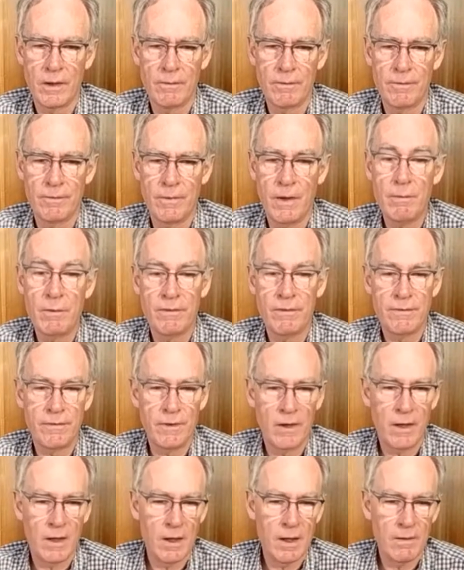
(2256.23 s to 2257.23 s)
number
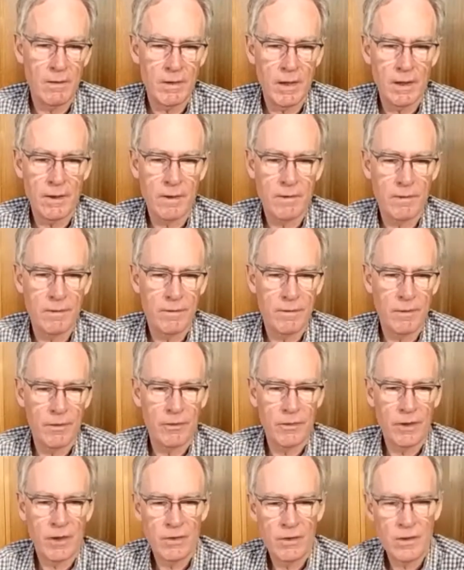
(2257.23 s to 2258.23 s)
5 out of
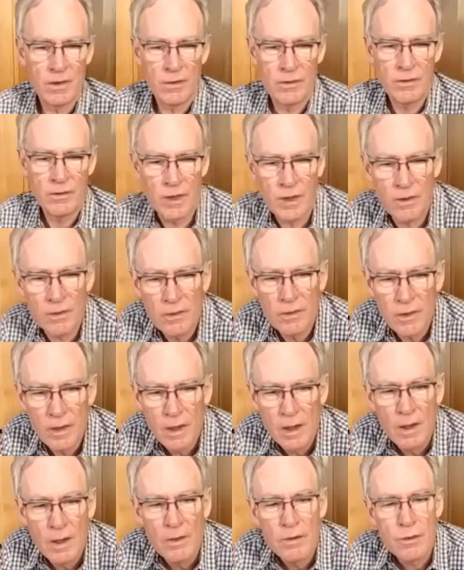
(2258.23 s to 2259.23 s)
66
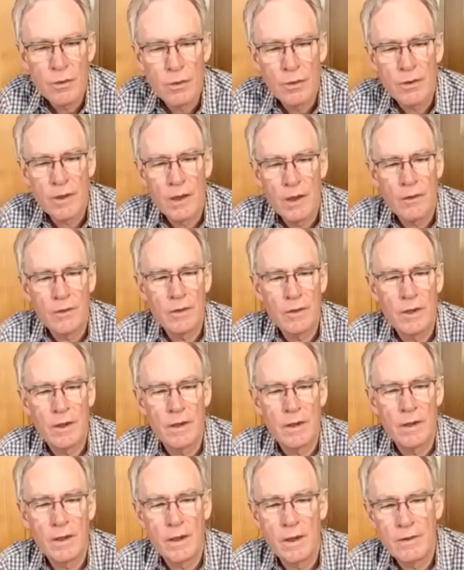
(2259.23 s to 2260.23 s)

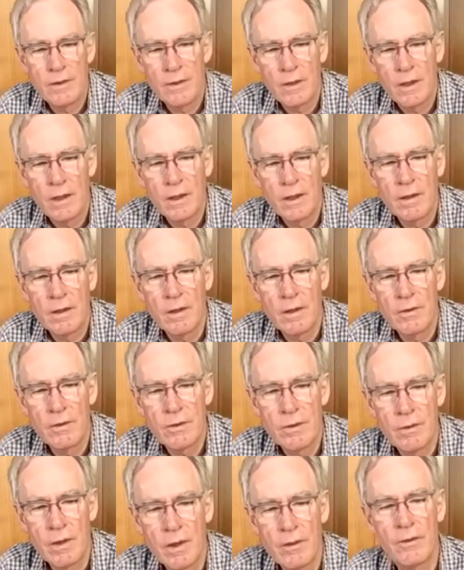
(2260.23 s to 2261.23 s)
2019
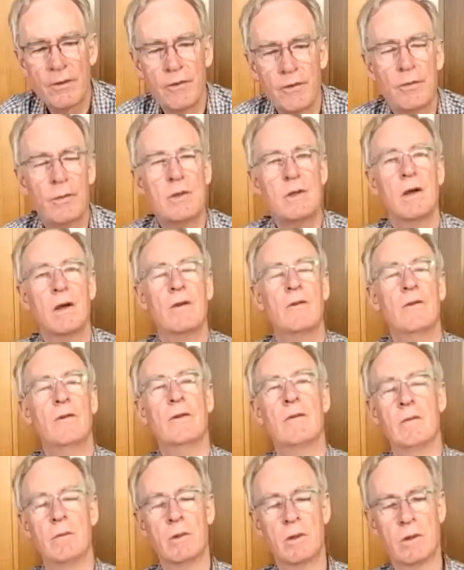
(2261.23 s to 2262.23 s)
Shirazes we tasted
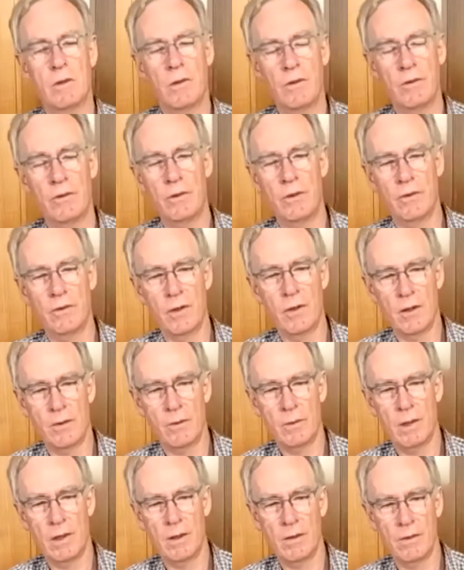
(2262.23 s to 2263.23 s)
from across New South
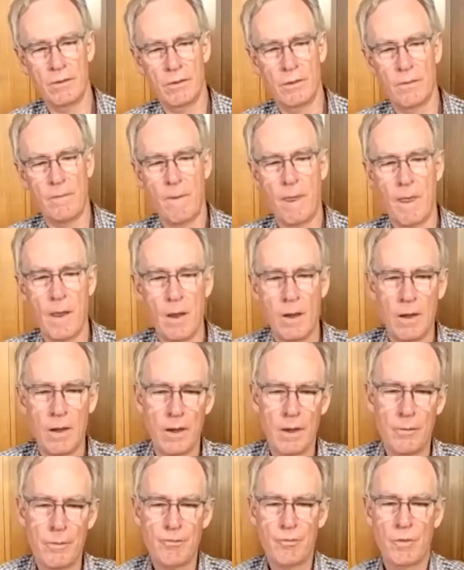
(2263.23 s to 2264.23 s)
Wales
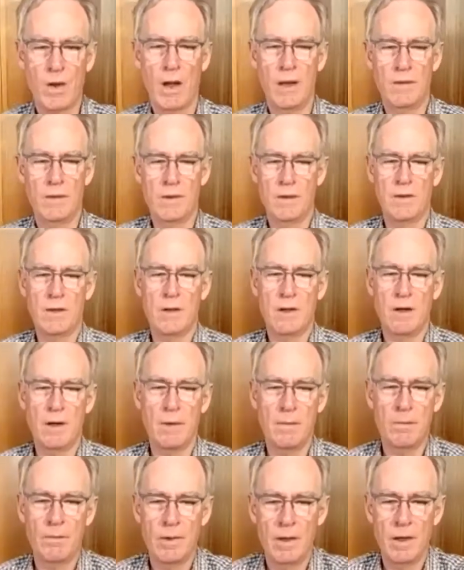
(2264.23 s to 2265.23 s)
at the
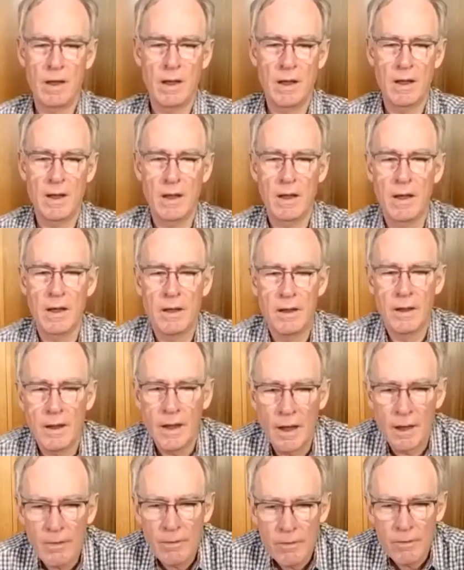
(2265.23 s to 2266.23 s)
time
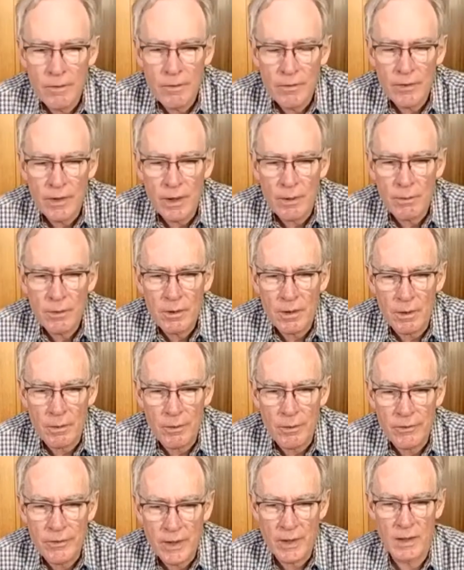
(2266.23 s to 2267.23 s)
that snapshot
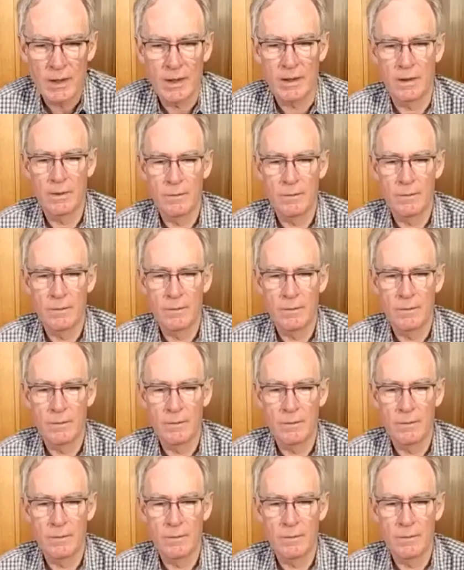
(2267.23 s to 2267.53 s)
was taken.